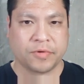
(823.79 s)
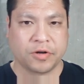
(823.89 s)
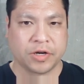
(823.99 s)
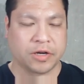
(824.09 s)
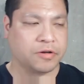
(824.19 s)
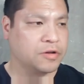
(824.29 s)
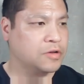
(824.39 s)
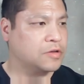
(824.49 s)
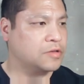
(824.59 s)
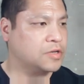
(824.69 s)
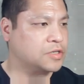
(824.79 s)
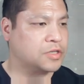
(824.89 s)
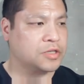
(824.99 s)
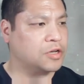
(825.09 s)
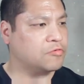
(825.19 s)
Okay, next
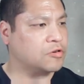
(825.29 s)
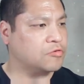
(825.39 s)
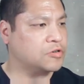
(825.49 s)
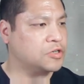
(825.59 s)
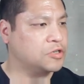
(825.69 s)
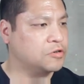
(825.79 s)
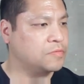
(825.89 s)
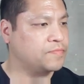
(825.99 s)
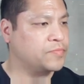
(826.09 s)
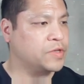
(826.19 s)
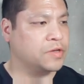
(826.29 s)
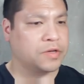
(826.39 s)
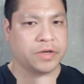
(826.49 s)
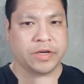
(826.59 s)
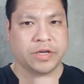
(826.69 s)
thing that we're going to do
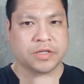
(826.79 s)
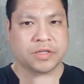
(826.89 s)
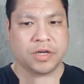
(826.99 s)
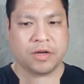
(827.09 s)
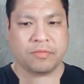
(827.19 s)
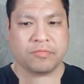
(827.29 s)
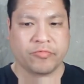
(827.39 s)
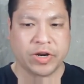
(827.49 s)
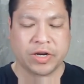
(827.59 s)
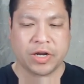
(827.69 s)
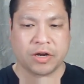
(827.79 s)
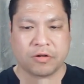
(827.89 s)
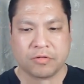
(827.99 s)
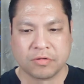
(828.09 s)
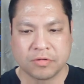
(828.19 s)
is right
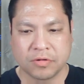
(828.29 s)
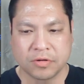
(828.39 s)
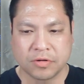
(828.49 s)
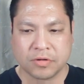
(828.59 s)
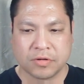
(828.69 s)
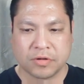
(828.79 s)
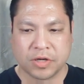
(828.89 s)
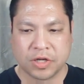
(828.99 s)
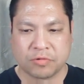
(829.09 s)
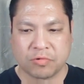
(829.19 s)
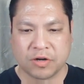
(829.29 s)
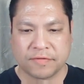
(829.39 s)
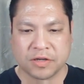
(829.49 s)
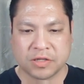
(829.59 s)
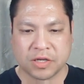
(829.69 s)
now, each one of
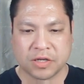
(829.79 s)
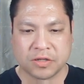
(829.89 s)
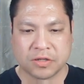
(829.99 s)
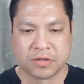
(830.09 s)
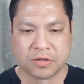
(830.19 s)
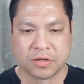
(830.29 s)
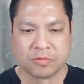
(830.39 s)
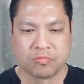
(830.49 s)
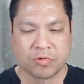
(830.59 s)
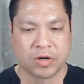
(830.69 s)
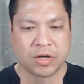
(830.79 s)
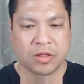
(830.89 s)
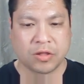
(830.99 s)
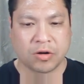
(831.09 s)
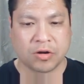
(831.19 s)
these things is
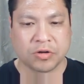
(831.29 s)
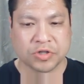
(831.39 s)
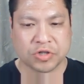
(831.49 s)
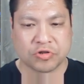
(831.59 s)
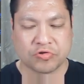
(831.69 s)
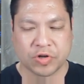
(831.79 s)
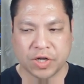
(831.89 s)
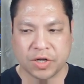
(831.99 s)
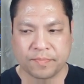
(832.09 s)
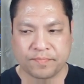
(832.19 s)
one long string.